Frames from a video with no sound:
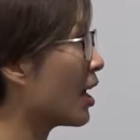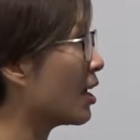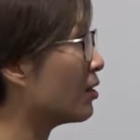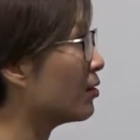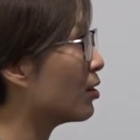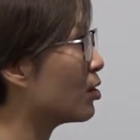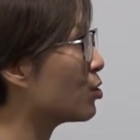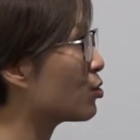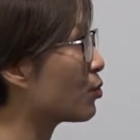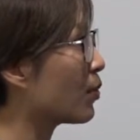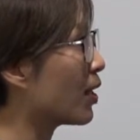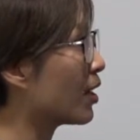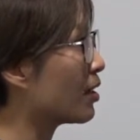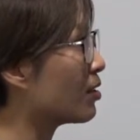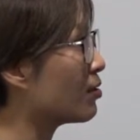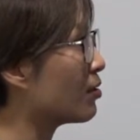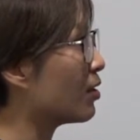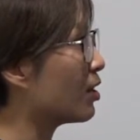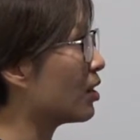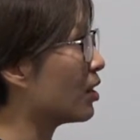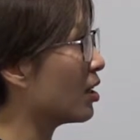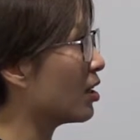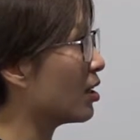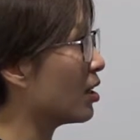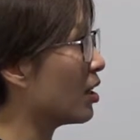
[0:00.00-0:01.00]
and this one is
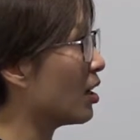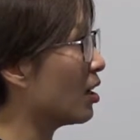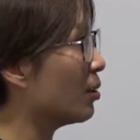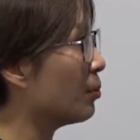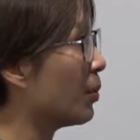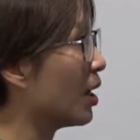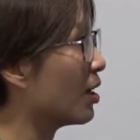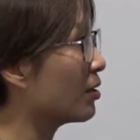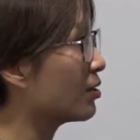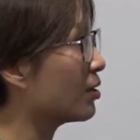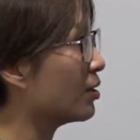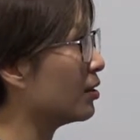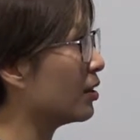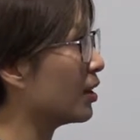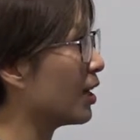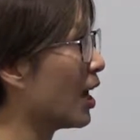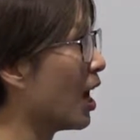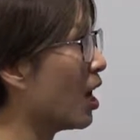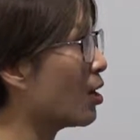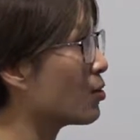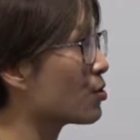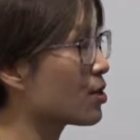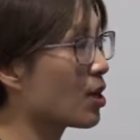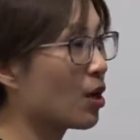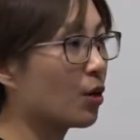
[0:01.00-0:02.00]
about the
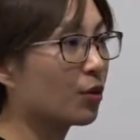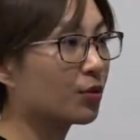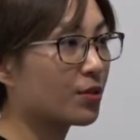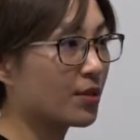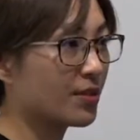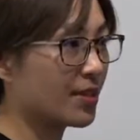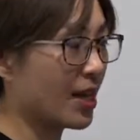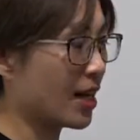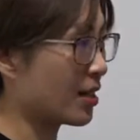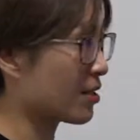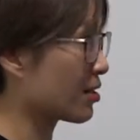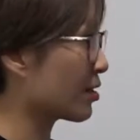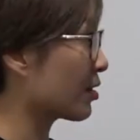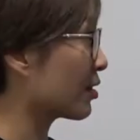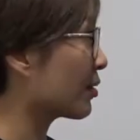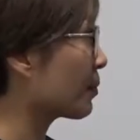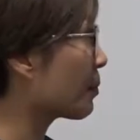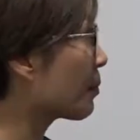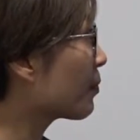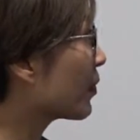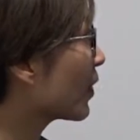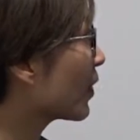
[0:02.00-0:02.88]
household sector.